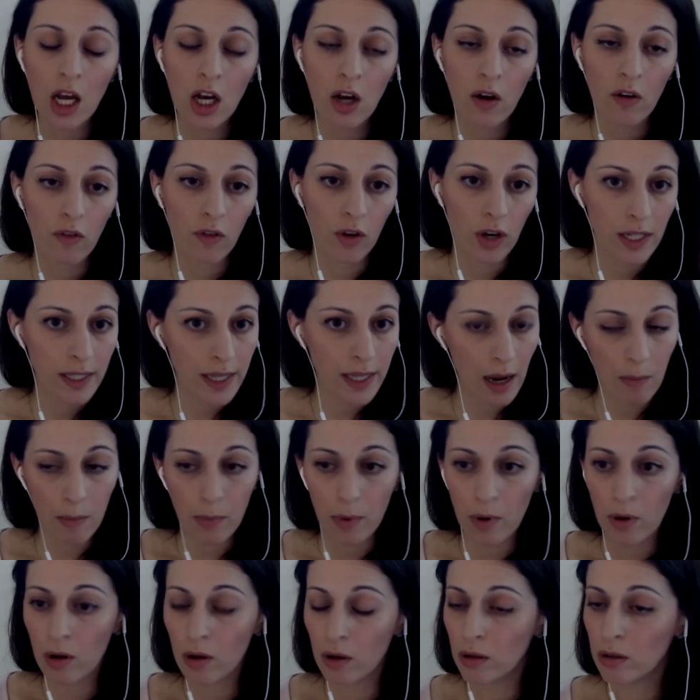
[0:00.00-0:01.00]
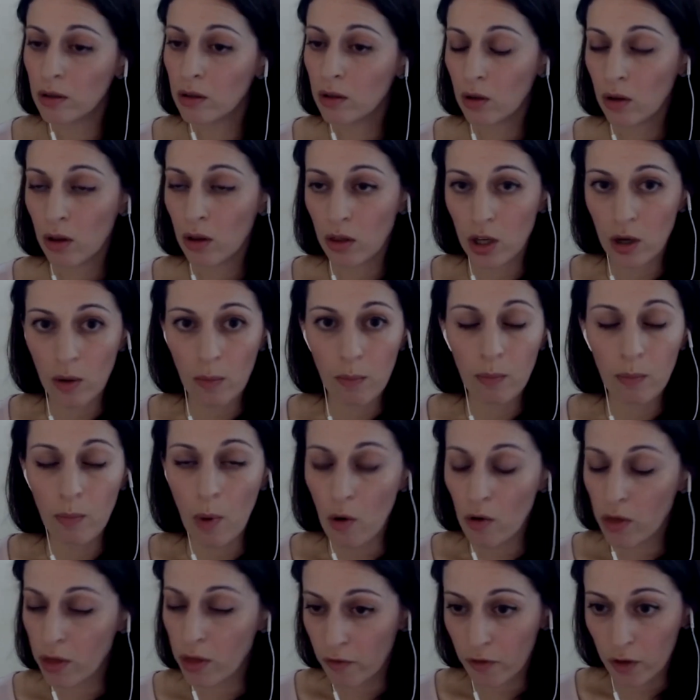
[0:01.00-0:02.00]
For example,
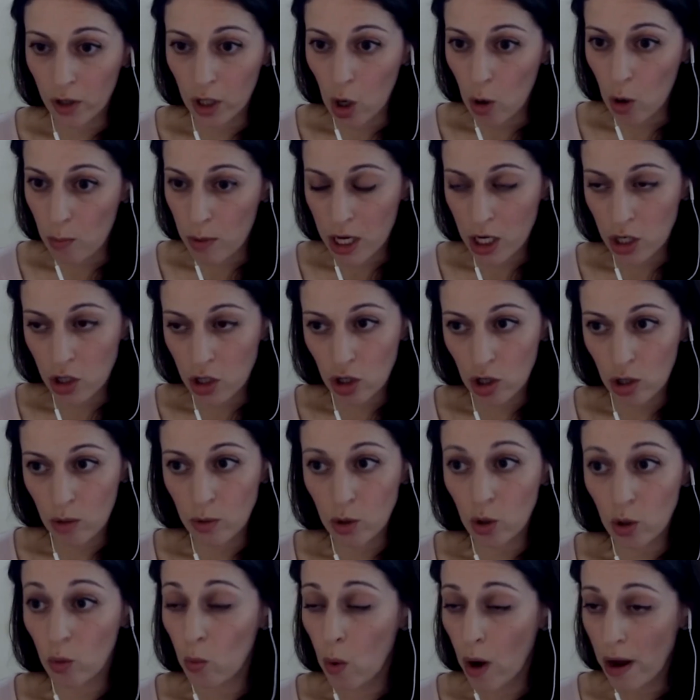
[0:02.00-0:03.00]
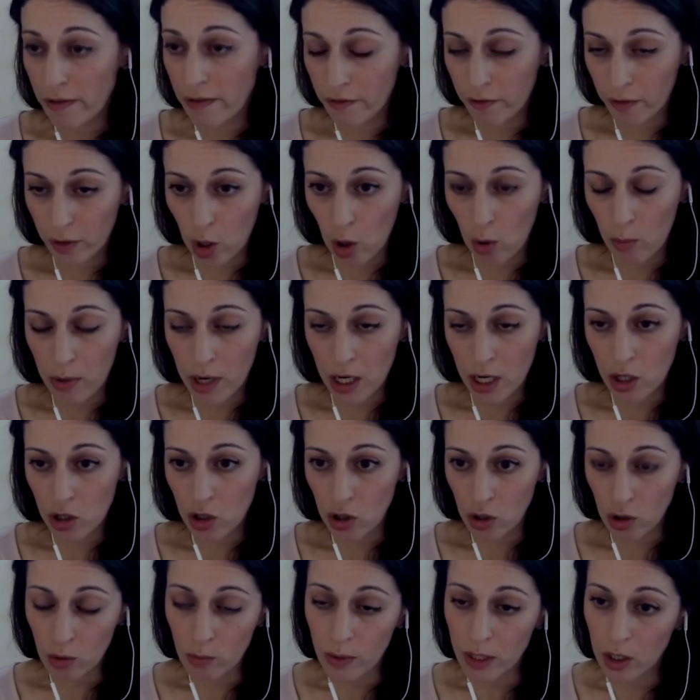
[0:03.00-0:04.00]
both fallopian tubes or one fallopian
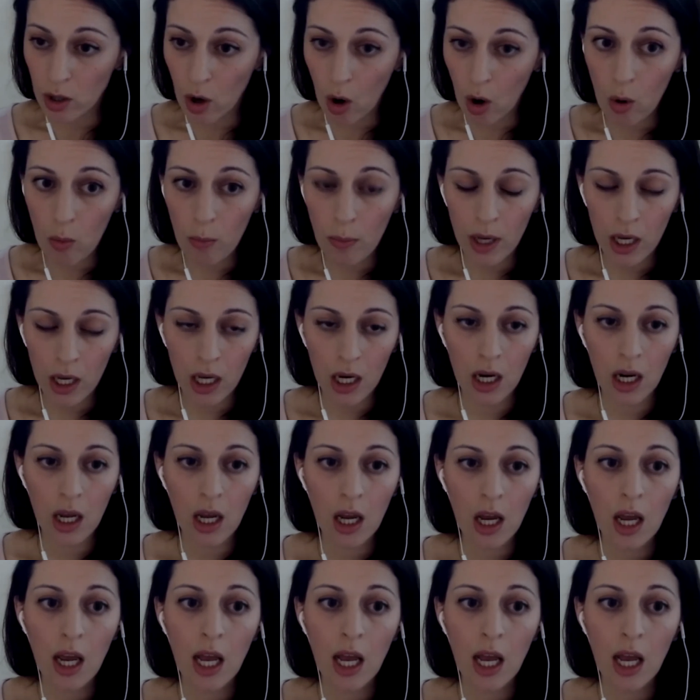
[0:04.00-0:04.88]
tube is open,